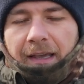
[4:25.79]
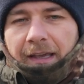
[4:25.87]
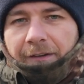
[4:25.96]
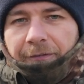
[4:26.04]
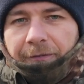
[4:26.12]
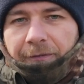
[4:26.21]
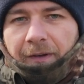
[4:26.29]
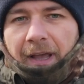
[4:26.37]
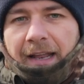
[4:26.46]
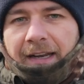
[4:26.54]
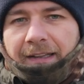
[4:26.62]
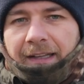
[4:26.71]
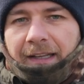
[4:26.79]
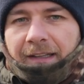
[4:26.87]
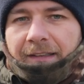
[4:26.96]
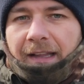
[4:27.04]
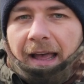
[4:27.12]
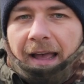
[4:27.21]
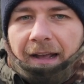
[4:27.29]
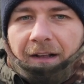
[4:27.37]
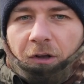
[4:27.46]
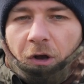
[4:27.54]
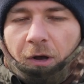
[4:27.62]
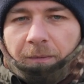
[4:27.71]
if anything
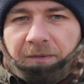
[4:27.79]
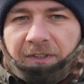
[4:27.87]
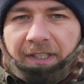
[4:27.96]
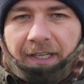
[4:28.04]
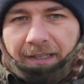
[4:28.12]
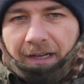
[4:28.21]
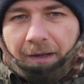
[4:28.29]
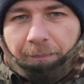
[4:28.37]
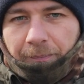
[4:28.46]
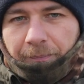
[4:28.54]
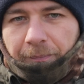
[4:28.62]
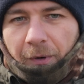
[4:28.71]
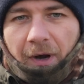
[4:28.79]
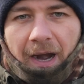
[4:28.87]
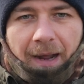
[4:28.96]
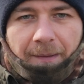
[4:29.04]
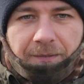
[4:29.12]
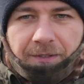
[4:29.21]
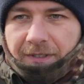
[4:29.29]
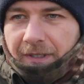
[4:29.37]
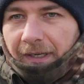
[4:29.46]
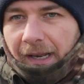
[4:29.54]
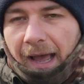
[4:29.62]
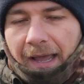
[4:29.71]
that comes in and I perhaps
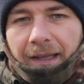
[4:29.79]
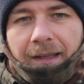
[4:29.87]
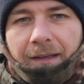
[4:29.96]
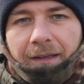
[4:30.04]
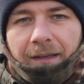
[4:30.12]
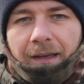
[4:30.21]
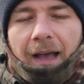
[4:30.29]
like,